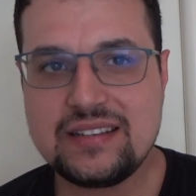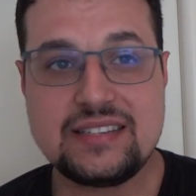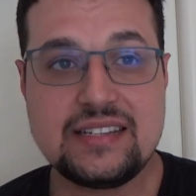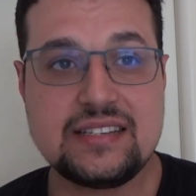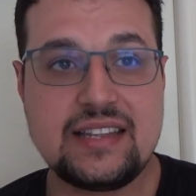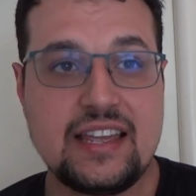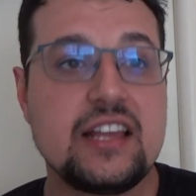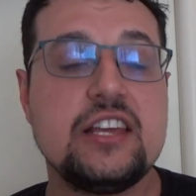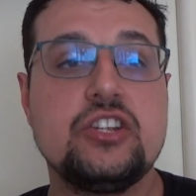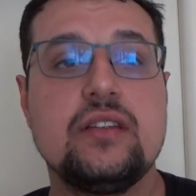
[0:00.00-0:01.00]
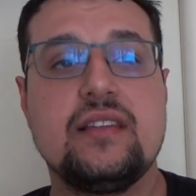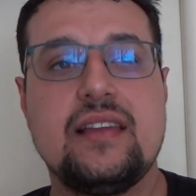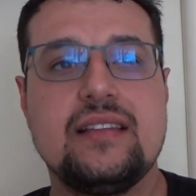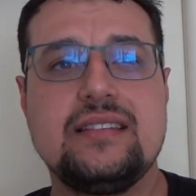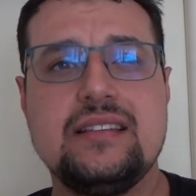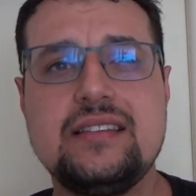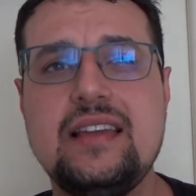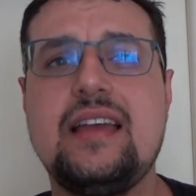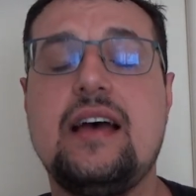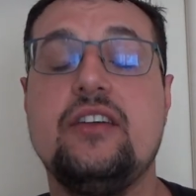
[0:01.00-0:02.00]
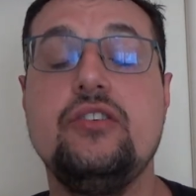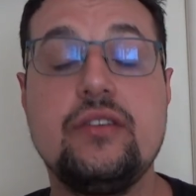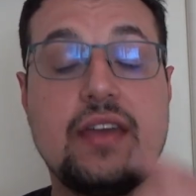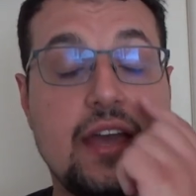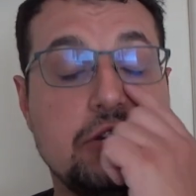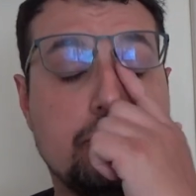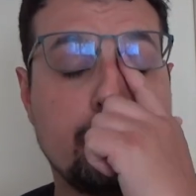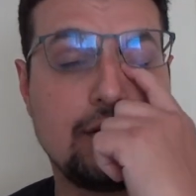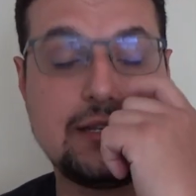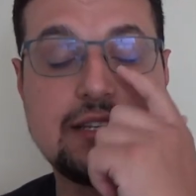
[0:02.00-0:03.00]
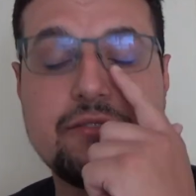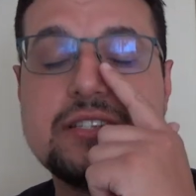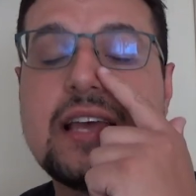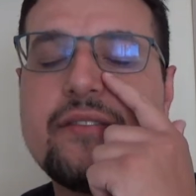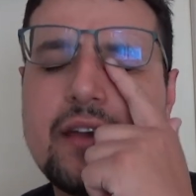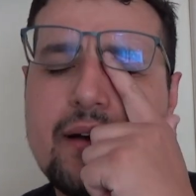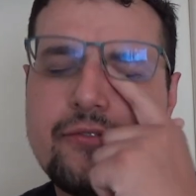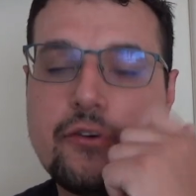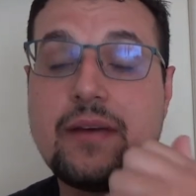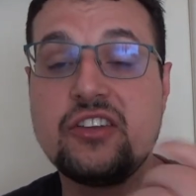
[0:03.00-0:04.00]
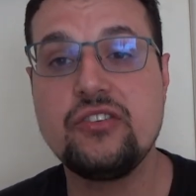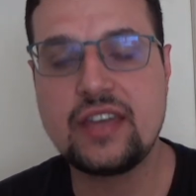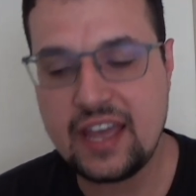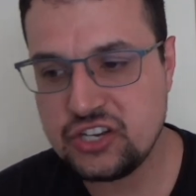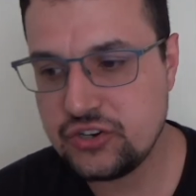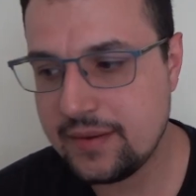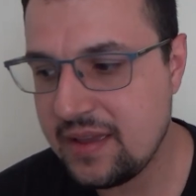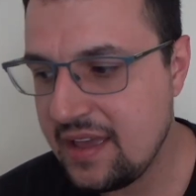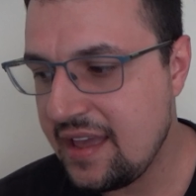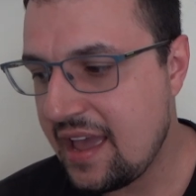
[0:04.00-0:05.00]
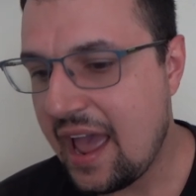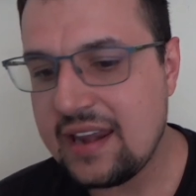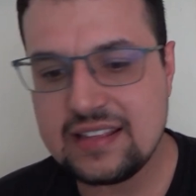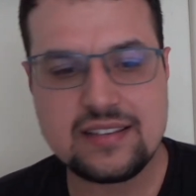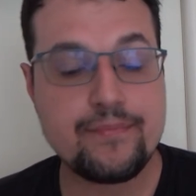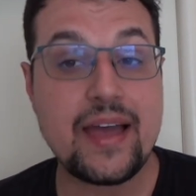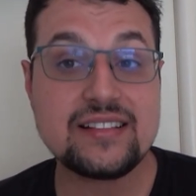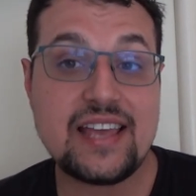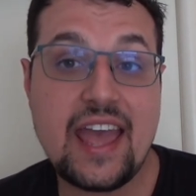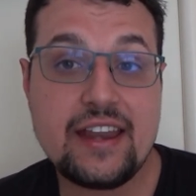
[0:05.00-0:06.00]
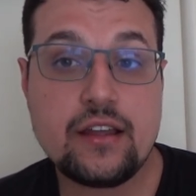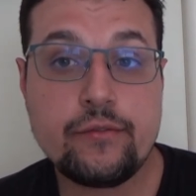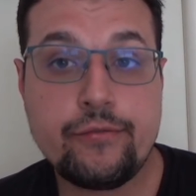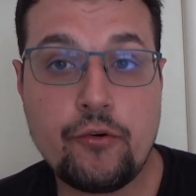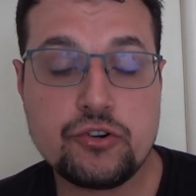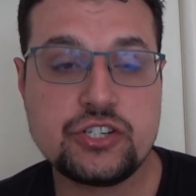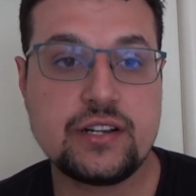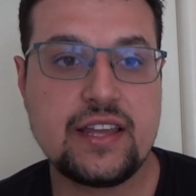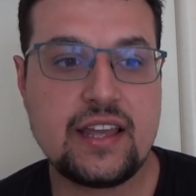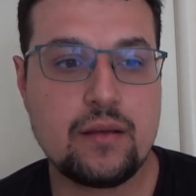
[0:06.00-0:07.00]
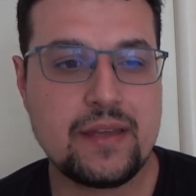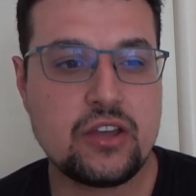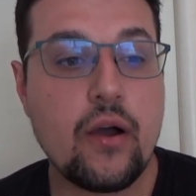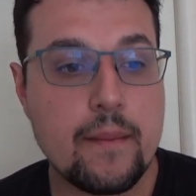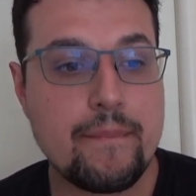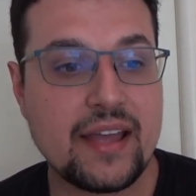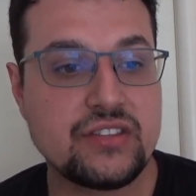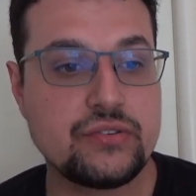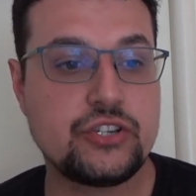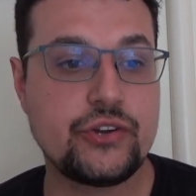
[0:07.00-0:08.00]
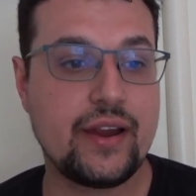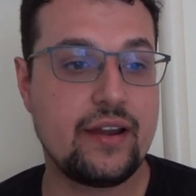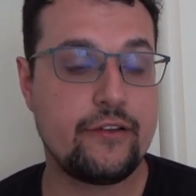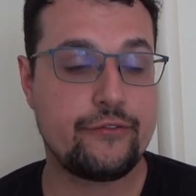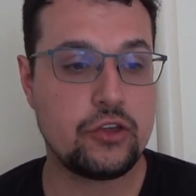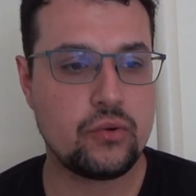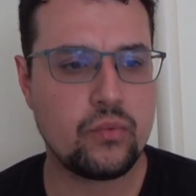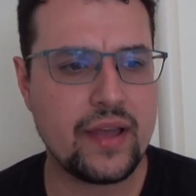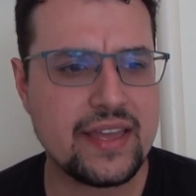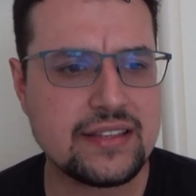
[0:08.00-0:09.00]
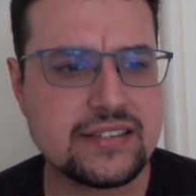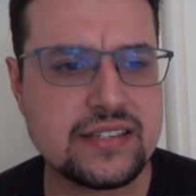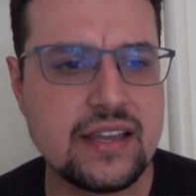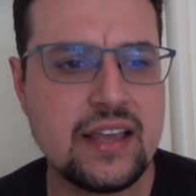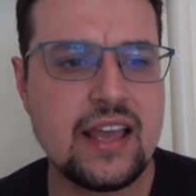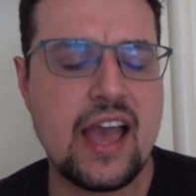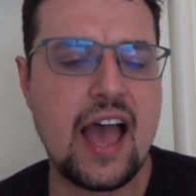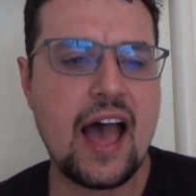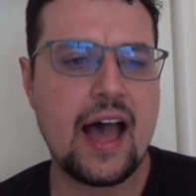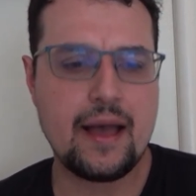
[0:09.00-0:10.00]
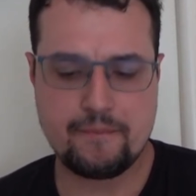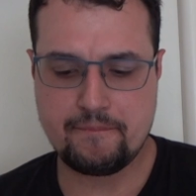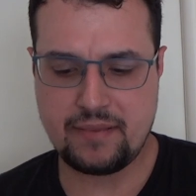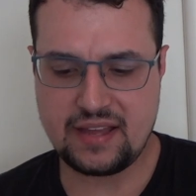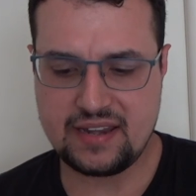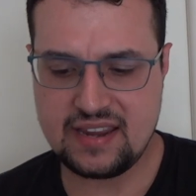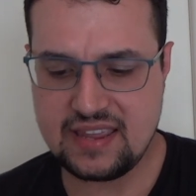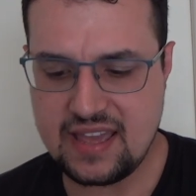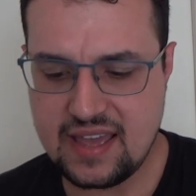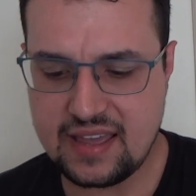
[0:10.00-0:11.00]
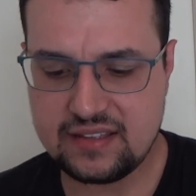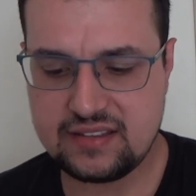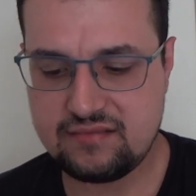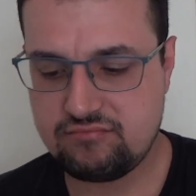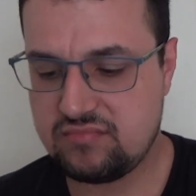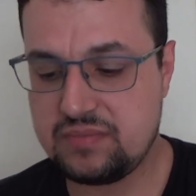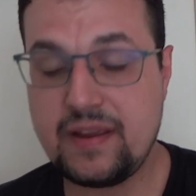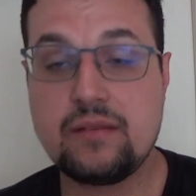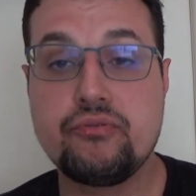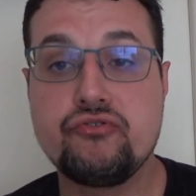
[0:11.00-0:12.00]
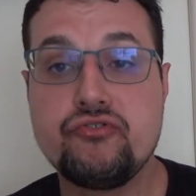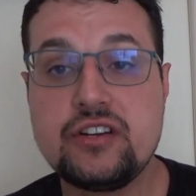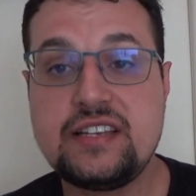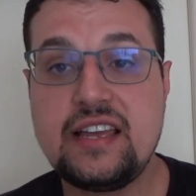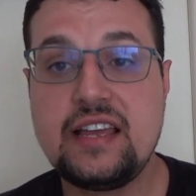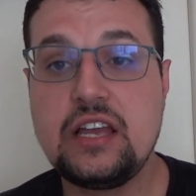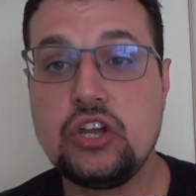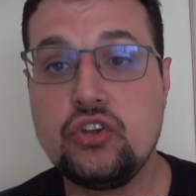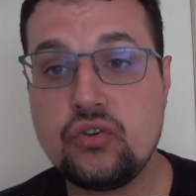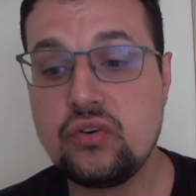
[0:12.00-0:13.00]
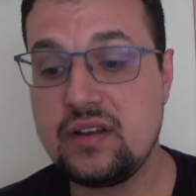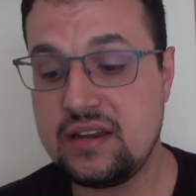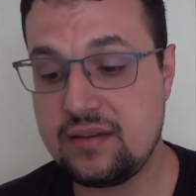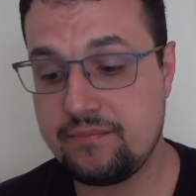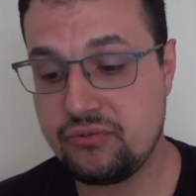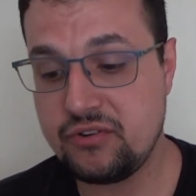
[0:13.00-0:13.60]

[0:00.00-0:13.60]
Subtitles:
since I was saving up for my UK trip. And it's about to end, unfortunately. I'll be going back to Australia in a few weeks. But yeah, it's been a pretty good